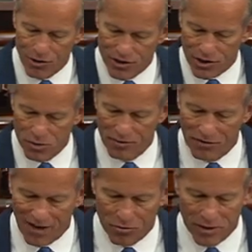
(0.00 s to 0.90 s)
system of
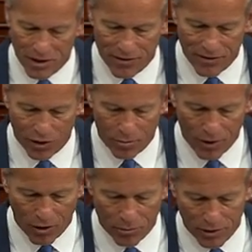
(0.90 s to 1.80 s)
government, given their
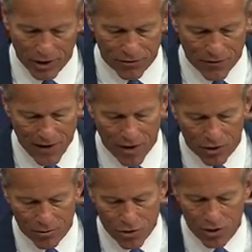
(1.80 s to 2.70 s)
apparent belief that the
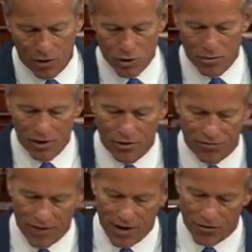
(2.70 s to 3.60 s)
outcome should always be in their
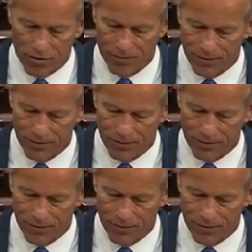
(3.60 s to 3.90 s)
favor.